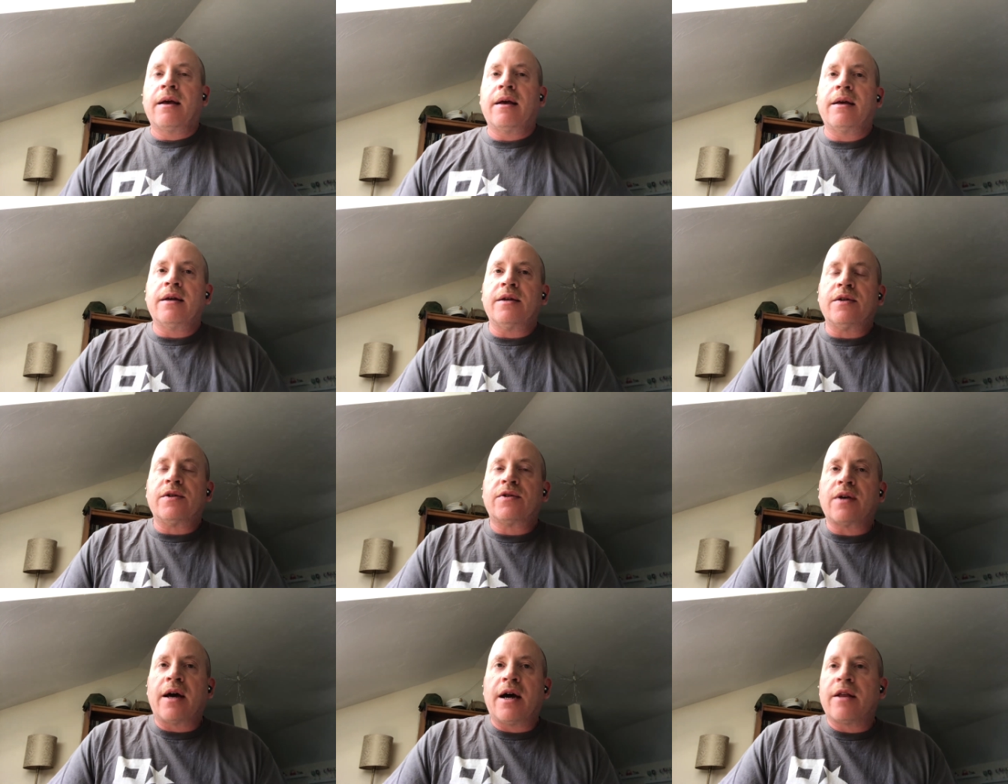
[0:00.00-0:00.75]

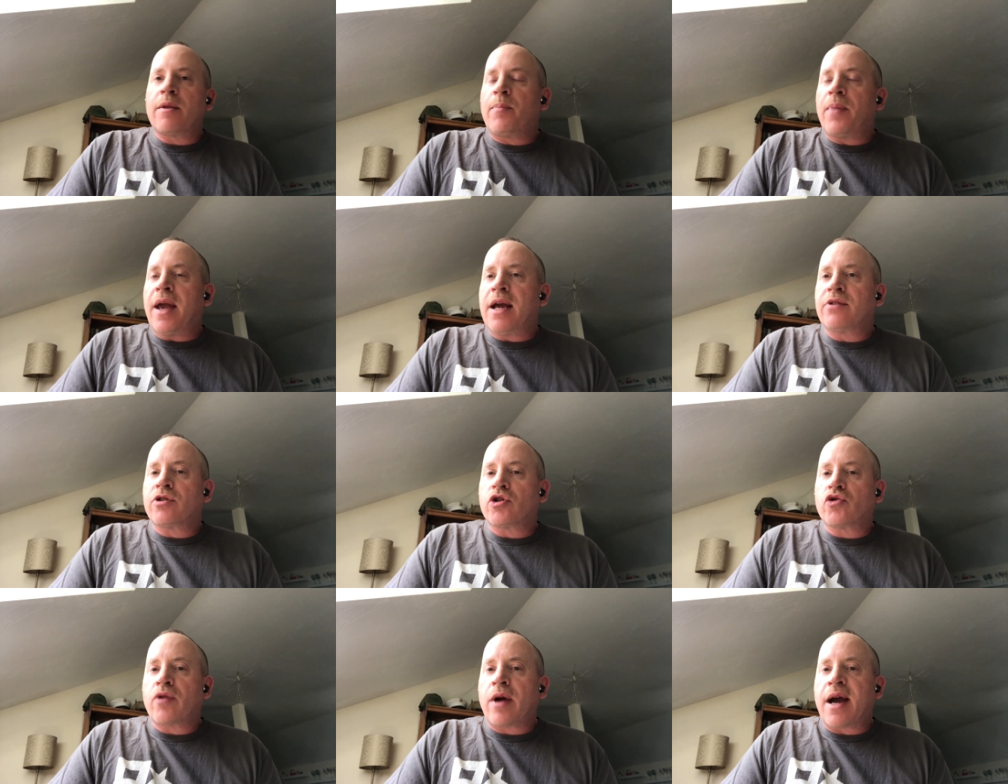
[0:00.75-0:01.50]
is the
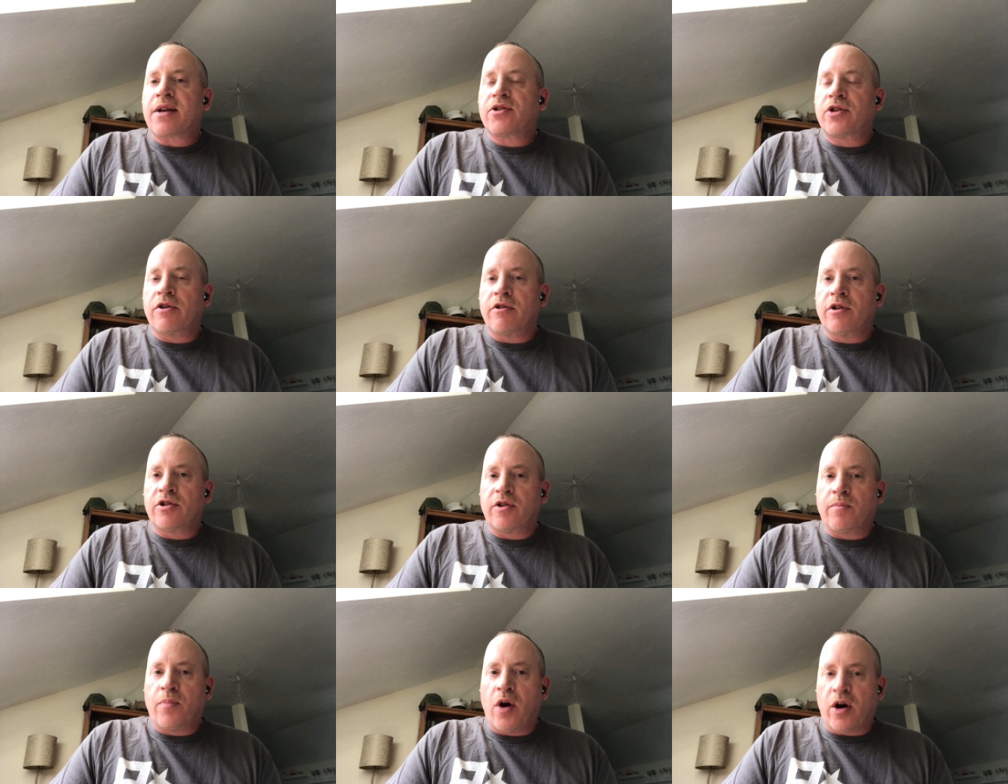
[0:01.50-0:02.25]
Panzer Track series
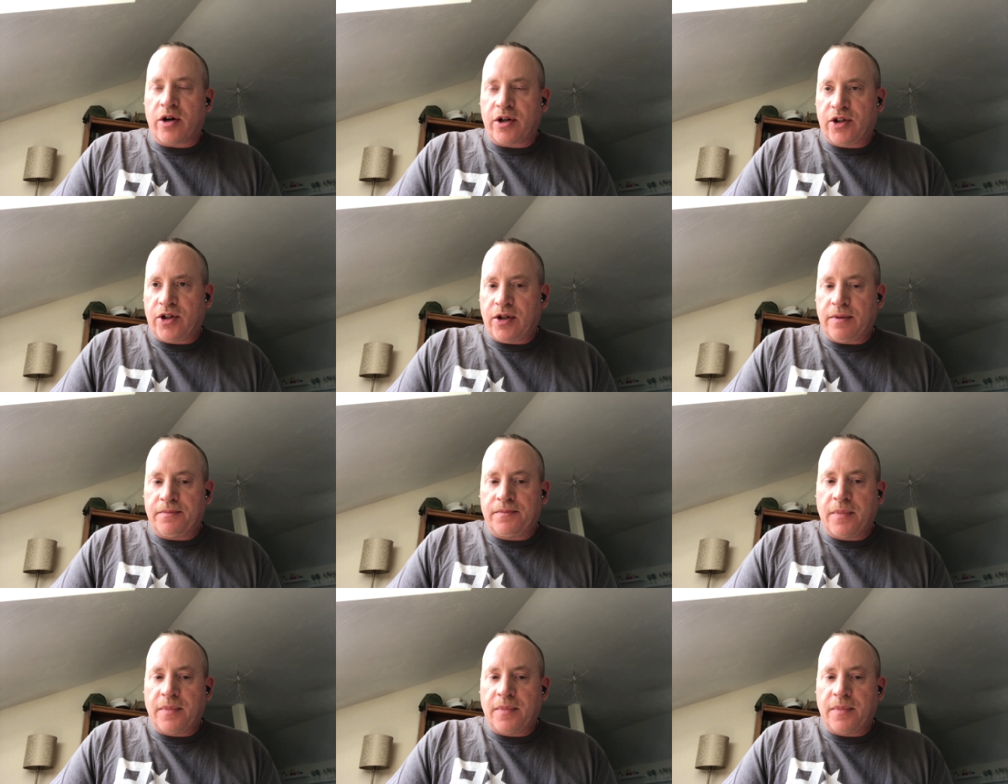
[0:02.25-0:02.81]
of books.